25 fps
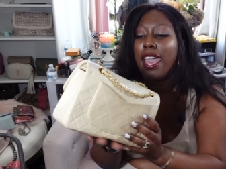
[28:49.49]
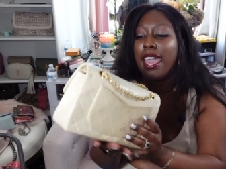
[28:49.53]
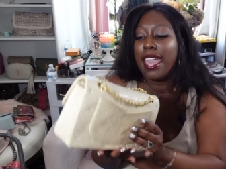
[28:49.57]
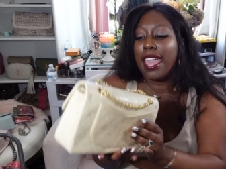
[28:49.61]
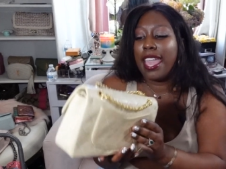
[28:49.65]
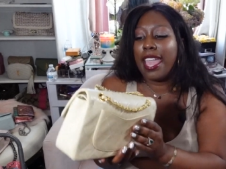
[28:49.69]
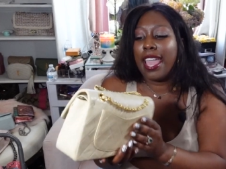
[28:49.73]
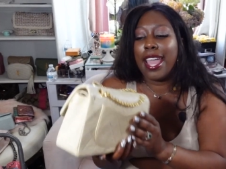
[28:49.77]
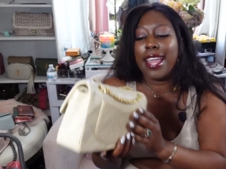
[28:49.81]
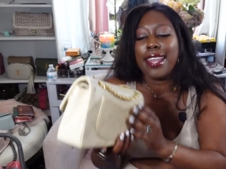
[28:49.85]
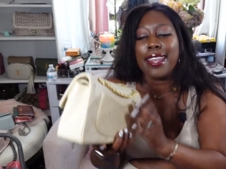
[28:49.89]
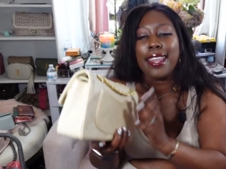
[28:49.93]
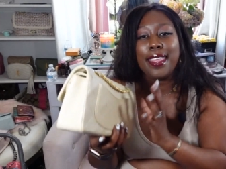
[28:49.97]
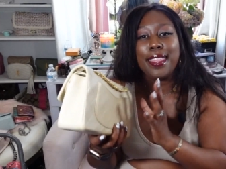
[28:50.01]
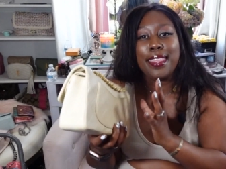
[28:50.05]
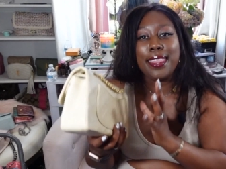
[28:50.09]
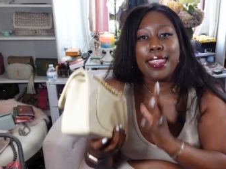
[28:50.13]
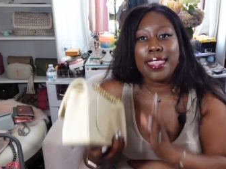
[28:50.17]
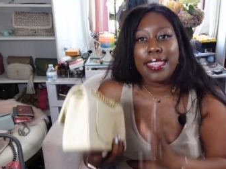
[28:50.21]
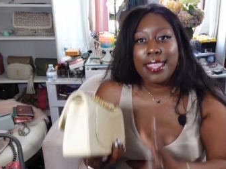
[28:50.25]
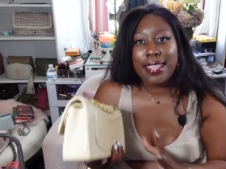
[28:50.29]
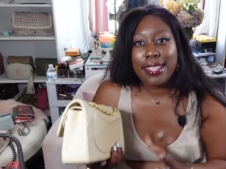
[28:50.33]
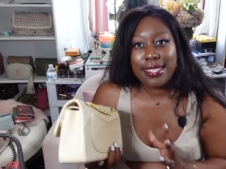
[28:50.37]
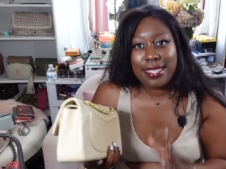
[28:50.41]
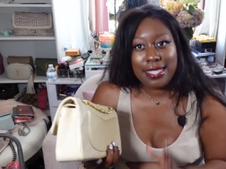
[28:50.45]
and
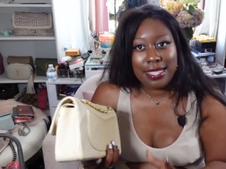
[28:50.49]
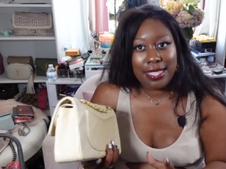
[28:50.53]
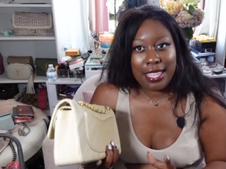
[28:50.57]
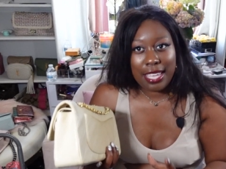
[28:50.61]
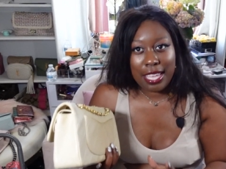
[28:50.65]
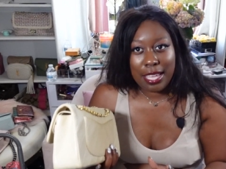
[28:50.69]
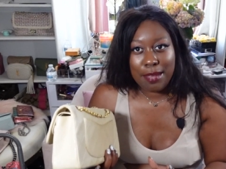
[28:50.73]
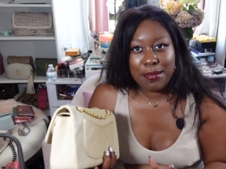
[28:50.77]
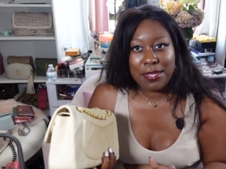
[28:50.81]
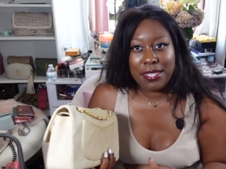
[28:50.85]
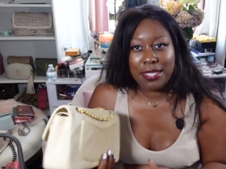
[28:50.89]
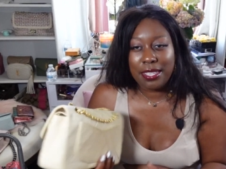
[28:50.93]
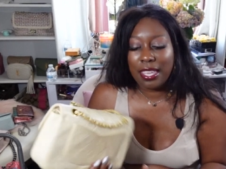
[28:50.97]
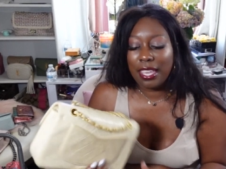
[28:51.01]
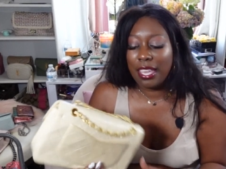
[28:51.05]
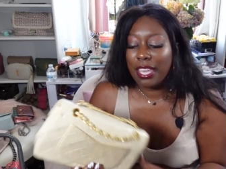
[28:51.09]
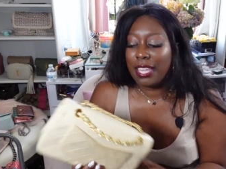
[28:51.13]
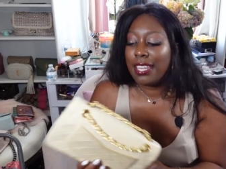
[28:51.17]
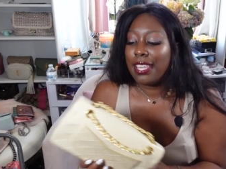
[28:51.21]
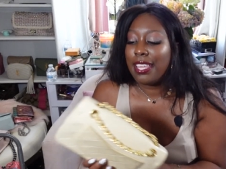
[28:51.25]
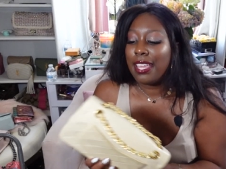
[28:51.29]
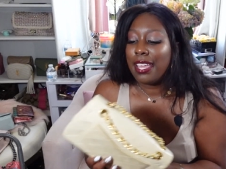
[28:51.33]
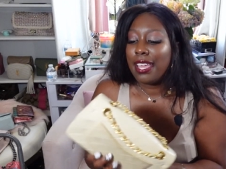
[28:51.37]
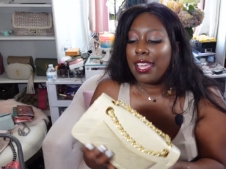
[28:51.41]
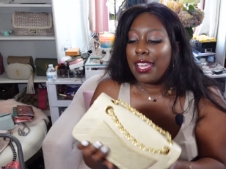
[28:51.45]
this
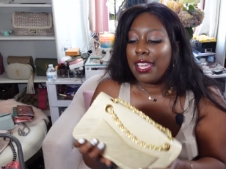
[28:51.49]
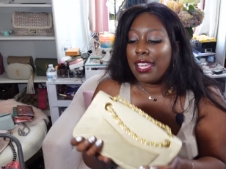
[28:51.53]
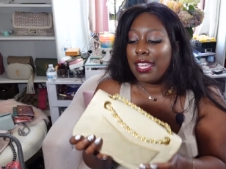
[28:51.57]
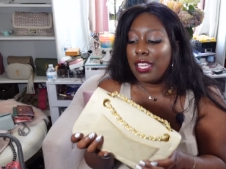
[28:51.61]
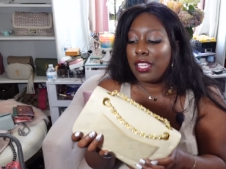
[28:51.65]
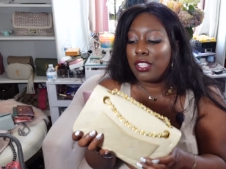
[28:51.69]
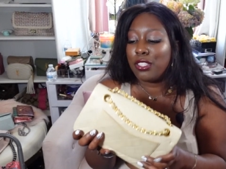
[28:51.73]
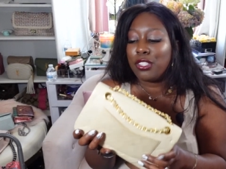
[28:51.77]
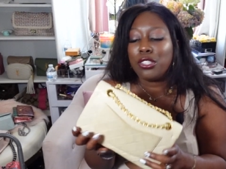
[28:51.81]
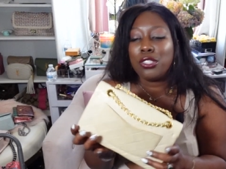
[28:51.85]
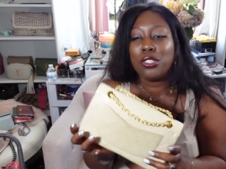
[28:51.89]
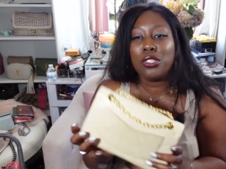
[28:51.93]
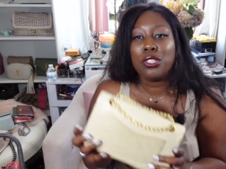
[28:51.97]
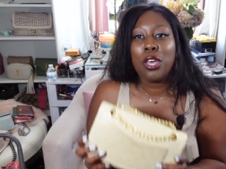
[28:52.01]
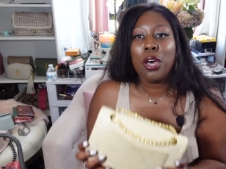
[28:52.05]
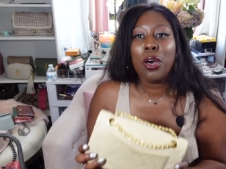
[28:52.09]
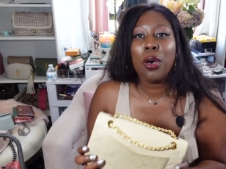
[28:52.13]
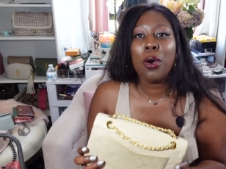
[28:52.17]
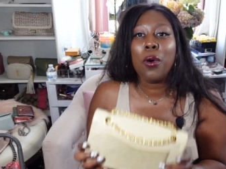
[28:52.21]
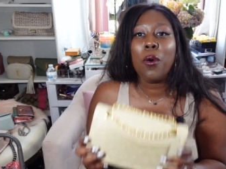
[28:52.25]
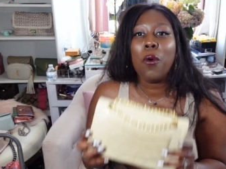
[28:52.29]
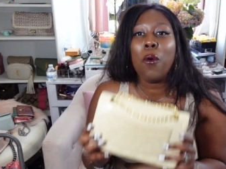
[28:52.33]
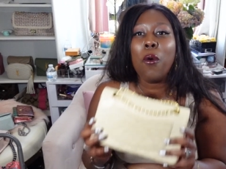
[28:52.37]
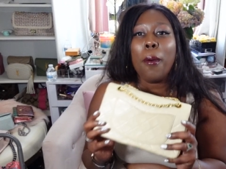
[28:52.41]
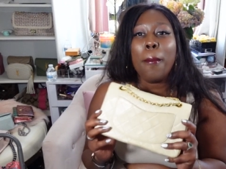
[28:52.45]
lambskin is
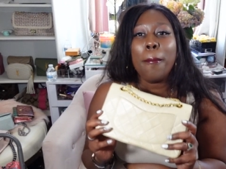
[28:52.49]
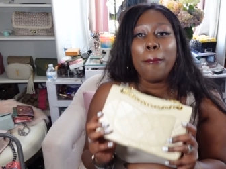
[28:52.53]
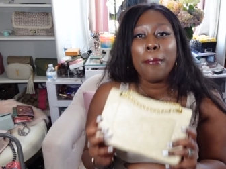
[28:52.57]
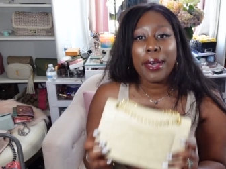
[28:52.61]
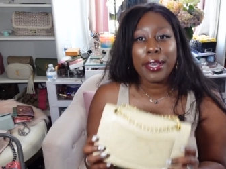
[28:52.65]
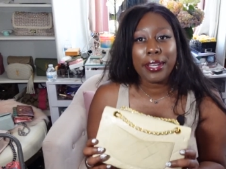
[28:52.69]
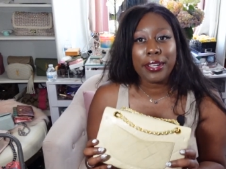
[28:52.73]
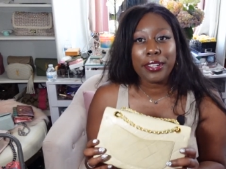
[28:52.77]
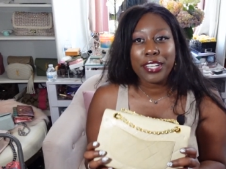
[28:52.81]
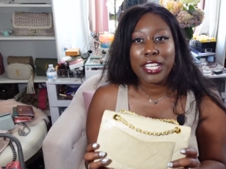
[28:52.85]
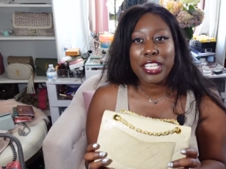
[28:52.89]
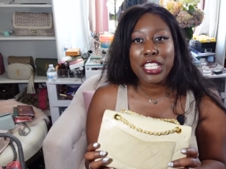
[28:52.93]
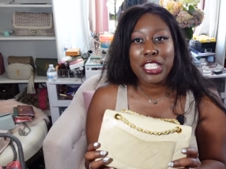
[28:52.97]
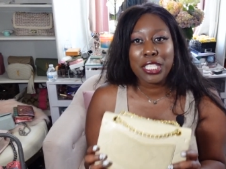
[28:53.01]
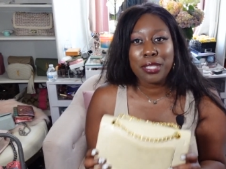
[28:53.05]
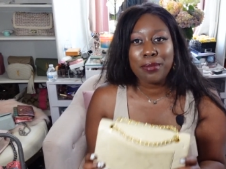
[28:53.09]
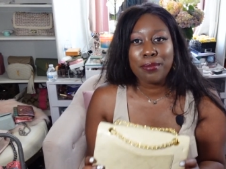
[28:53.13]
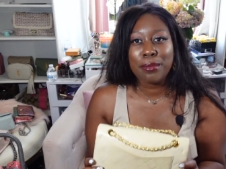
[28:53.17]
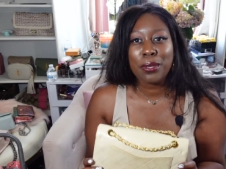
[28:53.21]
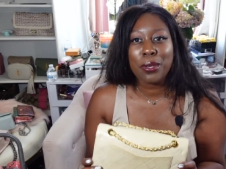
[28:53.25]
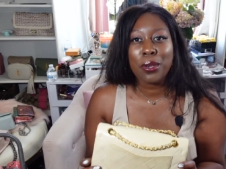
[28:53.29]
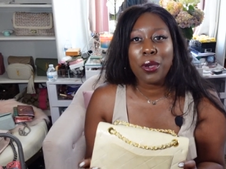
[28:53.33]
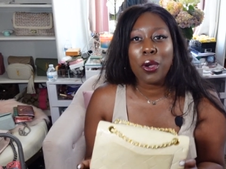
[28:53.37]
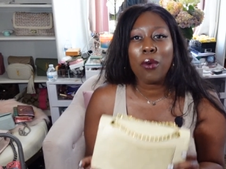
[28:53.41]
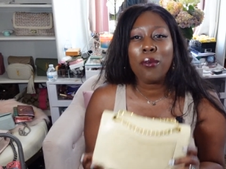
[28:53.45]
so buttery
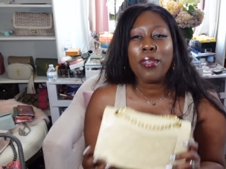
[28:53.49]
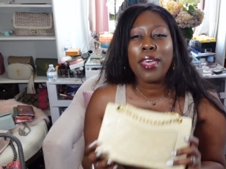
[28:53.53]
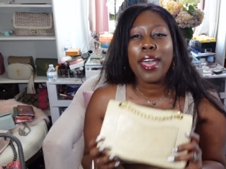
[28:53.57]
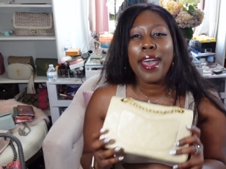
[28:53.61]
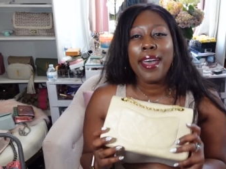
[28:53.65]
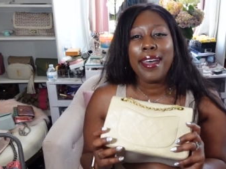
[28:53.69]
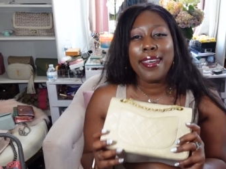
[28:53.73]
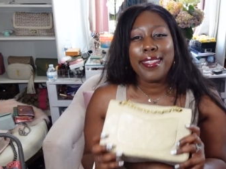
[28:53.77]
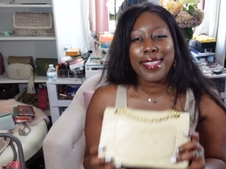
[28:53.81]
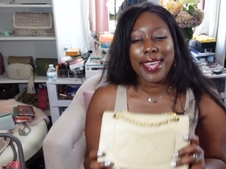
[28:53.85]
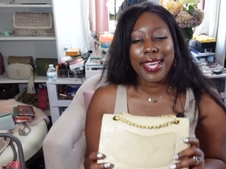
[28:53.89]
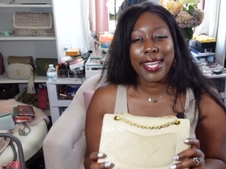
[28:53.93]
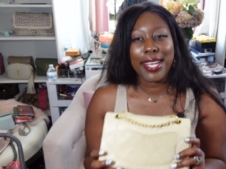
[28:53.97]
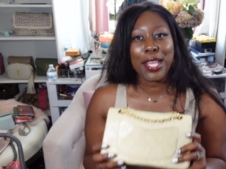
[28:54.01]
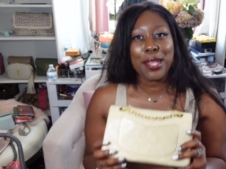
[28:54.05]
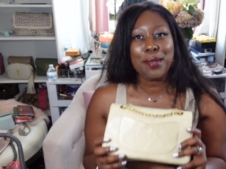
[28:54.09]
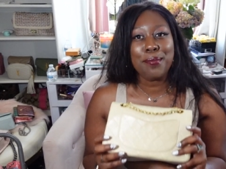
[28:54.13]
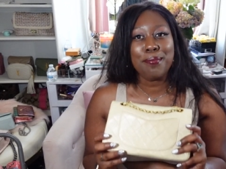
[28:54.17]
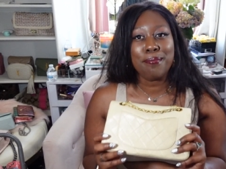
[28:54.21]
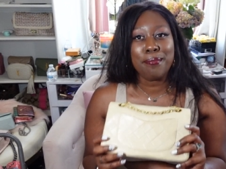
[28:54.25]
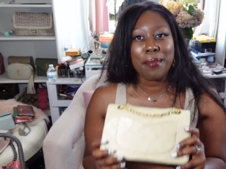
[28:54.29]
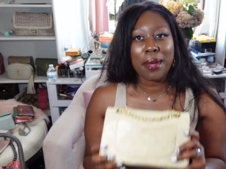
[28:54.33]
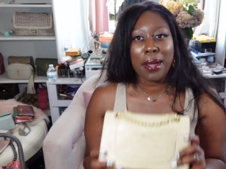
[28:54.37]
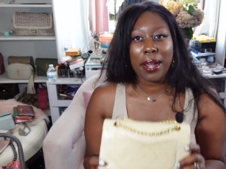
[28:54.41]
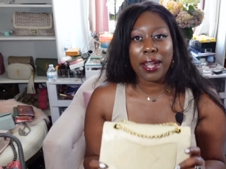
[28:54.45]
smooth that
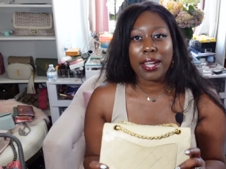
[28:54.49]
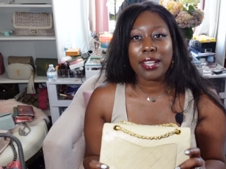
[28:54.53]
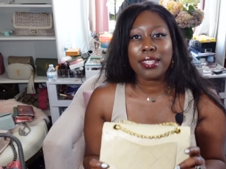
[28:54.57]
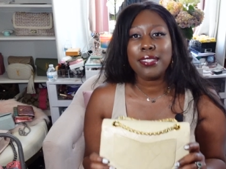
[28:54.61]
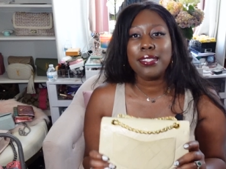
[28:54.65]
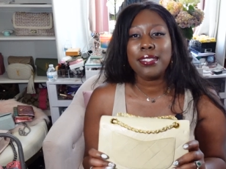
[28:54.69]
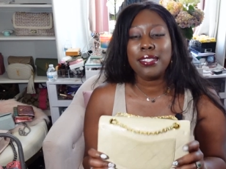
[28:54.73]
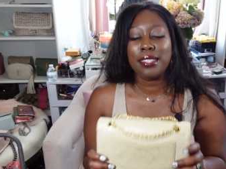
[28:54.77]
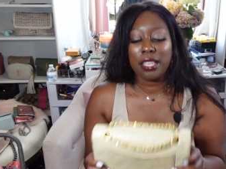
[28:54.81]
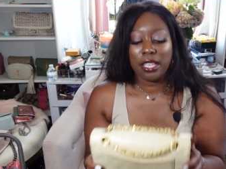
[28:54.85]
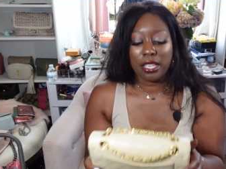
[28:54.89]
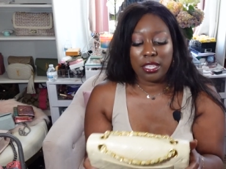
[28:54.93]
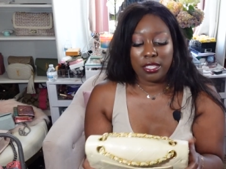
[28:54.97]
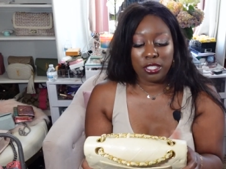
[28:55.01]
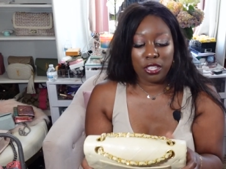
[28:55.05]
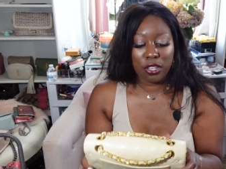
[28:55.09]
it marks.